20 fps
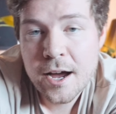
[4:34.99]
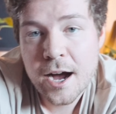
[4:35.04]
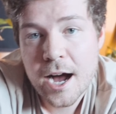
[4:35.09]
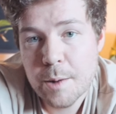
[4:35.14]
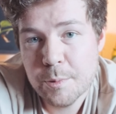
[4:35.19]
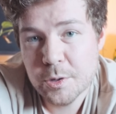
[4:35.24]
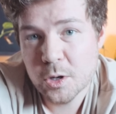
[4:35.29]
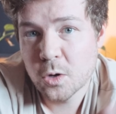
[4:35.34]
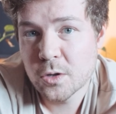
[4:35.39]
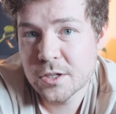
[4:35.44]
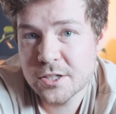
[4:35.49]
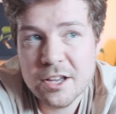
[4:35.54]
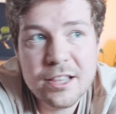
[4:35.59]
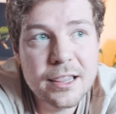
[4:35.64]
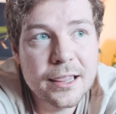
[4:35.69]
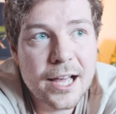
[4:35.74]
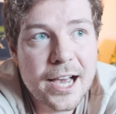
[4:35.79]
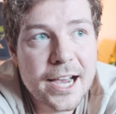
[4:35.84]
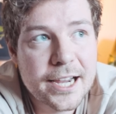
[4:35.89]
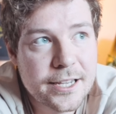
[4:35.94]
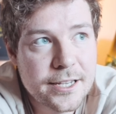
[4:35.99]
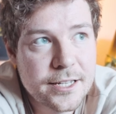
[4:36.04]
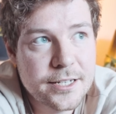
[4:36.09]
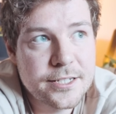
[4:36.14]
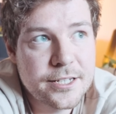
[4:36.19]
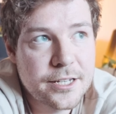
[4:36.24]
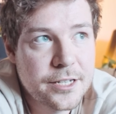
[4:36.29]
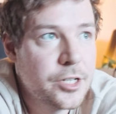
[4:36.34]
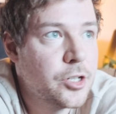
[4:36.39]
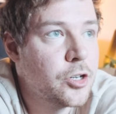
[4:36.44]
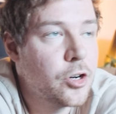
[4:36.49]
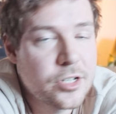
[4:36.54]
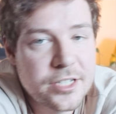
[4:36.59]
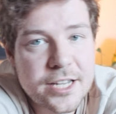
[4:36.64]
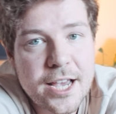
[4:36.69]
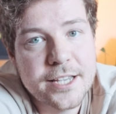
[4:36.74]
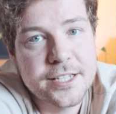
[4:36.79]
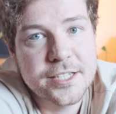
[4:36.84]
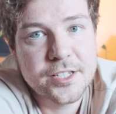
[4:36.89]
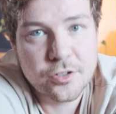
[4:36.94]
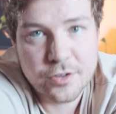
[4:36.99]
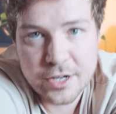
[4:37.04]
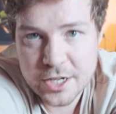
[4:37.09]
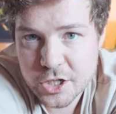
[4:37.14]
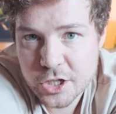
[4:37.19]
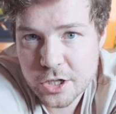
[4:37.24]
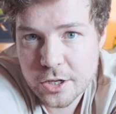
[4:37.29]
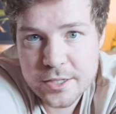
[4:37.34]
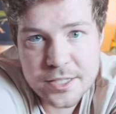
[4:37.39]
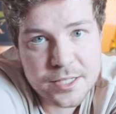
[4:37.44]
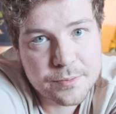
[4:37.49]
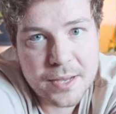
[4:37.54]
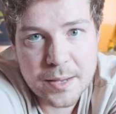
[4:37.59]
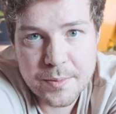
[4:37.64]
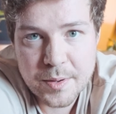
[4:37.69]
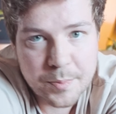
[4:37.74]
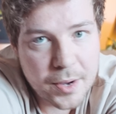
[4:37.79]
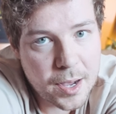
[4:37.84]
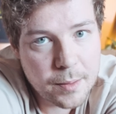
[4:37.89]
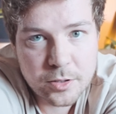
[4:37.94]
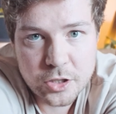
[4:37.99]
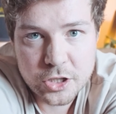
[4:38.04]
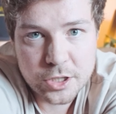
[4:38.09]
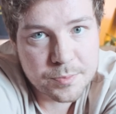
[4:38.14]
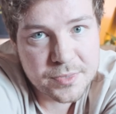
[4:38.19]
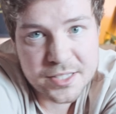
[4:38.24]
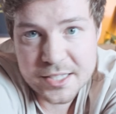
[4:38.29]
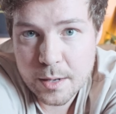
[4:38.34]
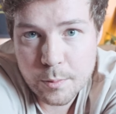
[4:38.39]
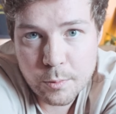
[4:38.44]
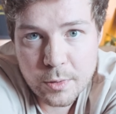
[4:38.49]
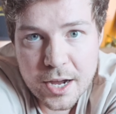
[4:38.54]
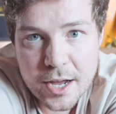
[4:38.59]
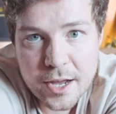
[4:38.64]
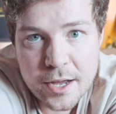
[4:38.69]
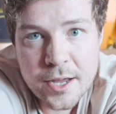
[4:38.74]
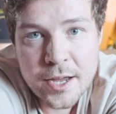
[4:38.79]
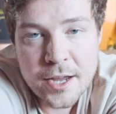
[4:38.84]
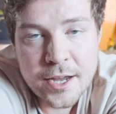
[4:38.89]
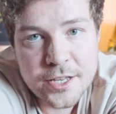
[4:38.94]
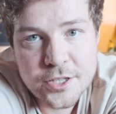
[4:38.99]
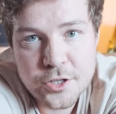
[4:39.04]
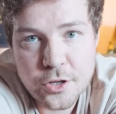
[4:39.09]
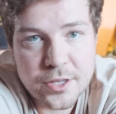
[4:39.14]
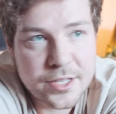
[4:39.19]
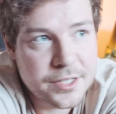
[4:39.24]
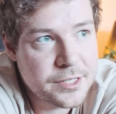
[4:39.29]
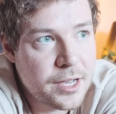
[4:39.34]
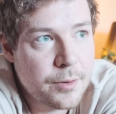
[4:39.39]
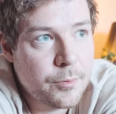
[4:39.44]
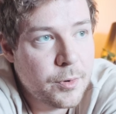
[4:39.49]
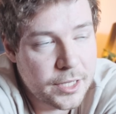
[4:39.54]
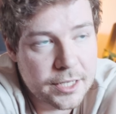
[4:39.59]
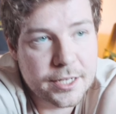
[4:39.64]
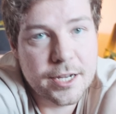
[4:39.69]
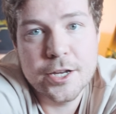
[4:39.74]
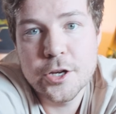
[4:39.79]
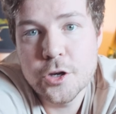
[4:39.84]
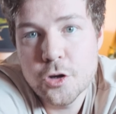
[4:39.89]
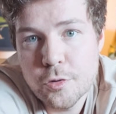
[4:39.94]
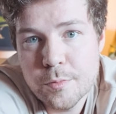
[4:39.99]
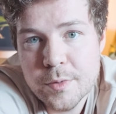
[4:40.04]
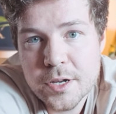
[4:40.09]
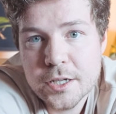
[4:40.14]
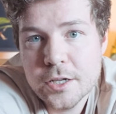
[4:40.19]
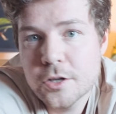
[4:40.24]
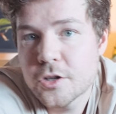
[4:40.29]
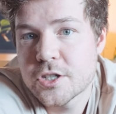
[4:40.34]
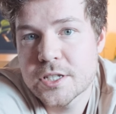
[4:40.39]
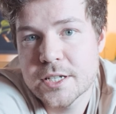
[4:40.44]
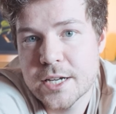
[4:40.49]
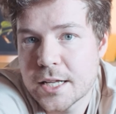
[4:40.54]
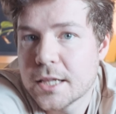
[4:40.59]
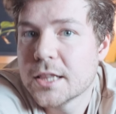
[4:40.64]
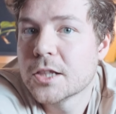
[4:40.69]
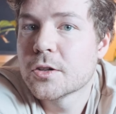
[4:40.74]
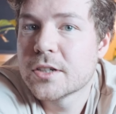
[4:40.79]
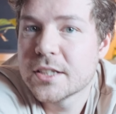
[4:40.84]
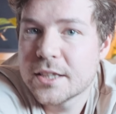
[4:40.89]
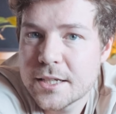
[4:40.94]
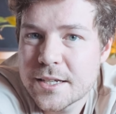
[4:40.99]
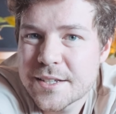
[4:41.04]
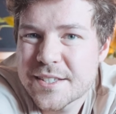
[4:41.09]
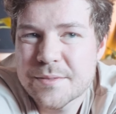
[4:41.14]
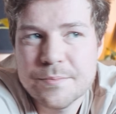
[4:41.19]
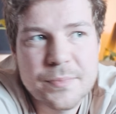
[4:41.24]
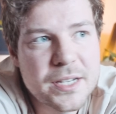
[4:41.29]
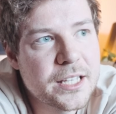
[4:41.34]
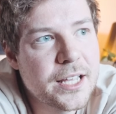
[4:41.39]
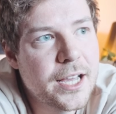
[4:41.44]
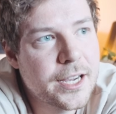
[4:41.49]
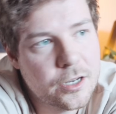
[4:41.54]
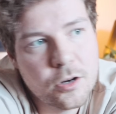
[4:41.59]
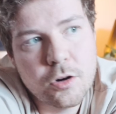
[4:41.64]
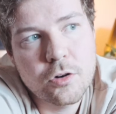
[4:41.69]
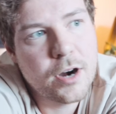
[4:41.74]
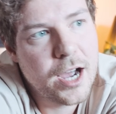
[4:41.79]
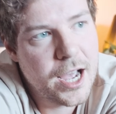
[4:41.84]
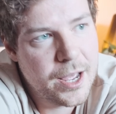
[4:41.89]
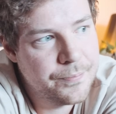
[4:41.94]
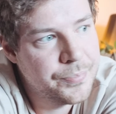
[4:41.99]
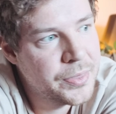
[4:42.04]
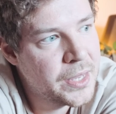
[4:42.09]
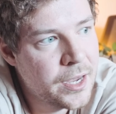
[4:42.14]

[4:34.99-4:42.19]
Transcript: I would also like it to, you know, take screenshots and maybe publish them somewhere so that someone like a human could just kind of look at this and be like, all right,